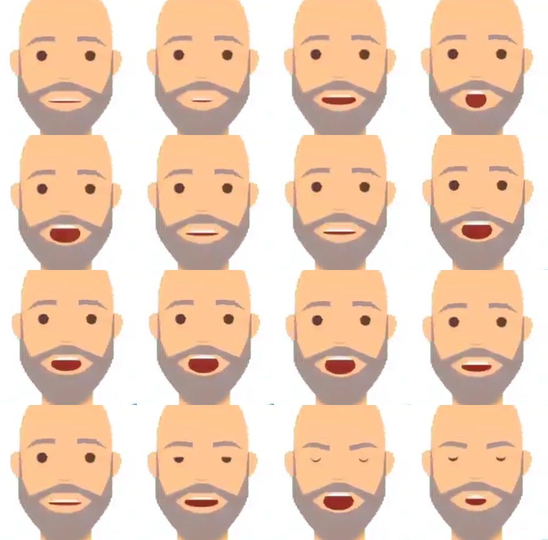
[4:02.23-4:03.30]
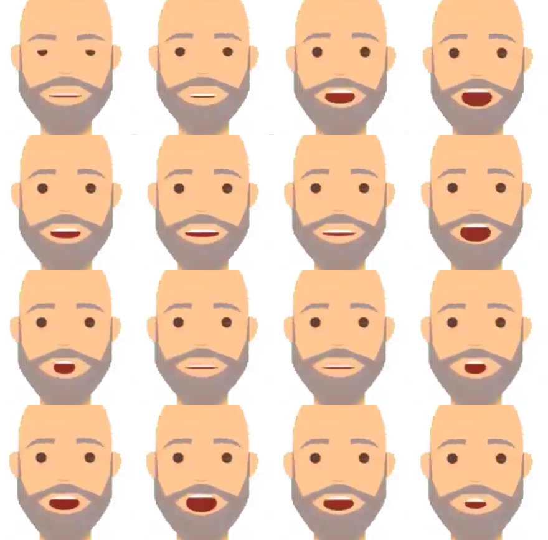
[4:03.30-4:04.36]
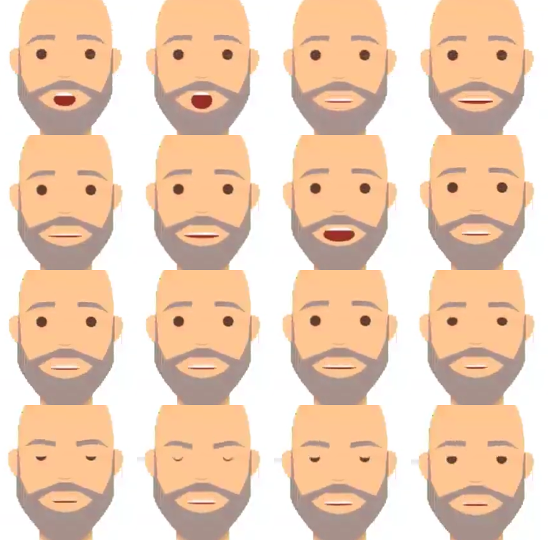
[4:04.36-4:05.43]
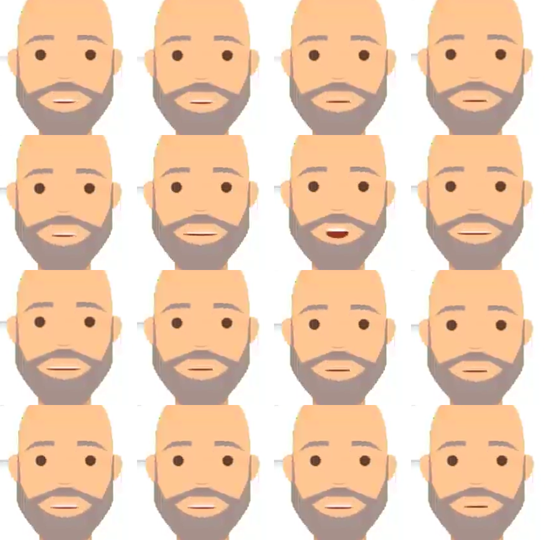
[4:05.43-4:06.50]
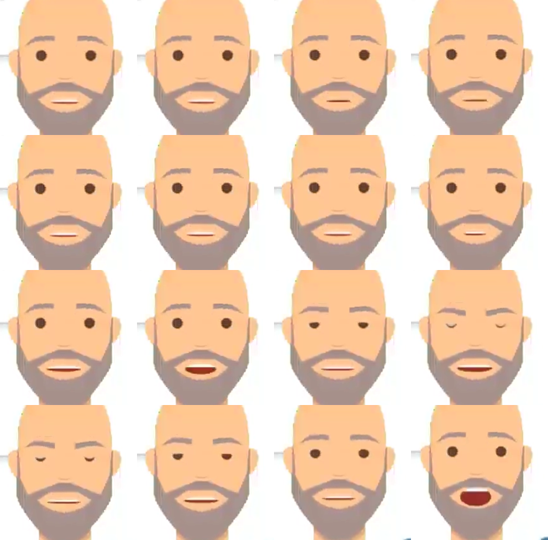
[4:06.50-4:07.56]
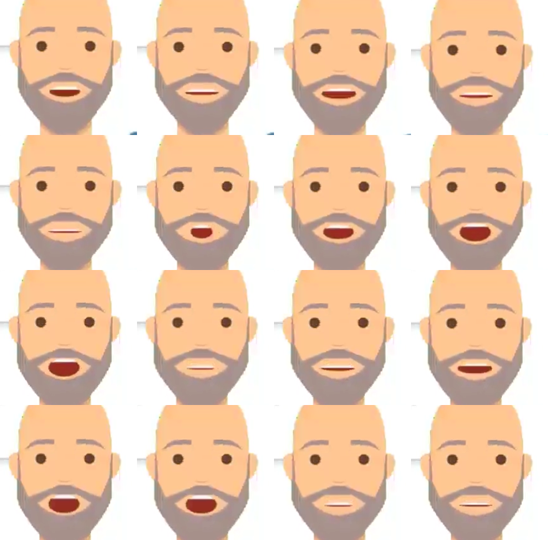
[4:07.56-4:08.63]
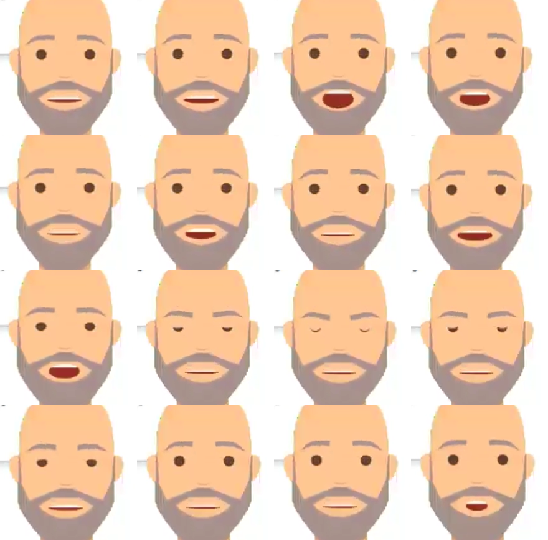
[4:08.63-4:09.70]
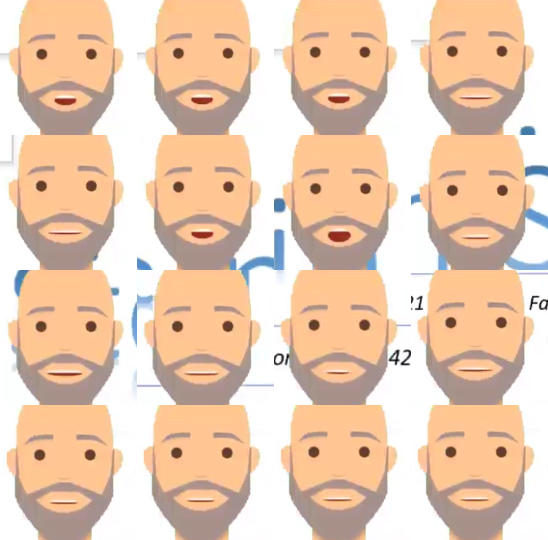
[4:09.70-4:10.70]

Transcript: Now you'll see here it says Insert Mail Merge Field. I'm going to click on Insert Merge Field and I can start typing my information.